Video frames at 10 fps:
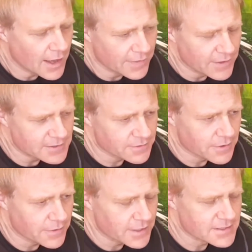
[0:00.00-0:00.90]
And these are
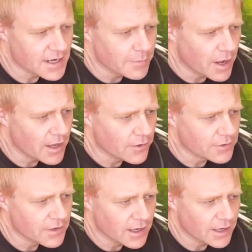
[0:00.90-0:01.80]
the things that I buy all
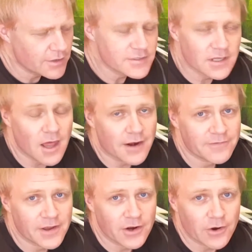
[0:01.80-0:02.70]
the time. And I use a lot
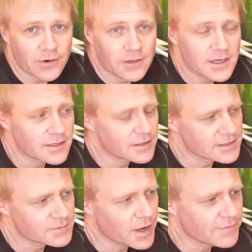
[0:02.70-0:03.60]
of vinegar.
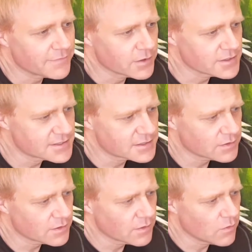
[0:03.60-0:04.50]
It's my first
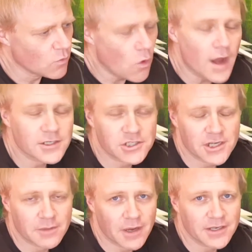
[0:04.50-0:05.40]
wash
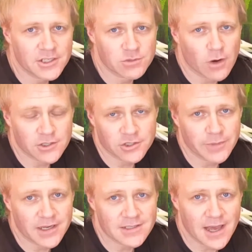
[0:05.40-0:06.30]
in my dishwasher,
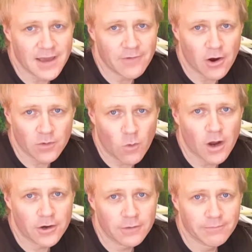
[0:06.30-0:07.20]
because I have hard
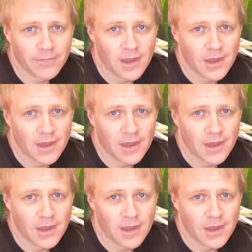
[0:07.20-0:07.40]
water.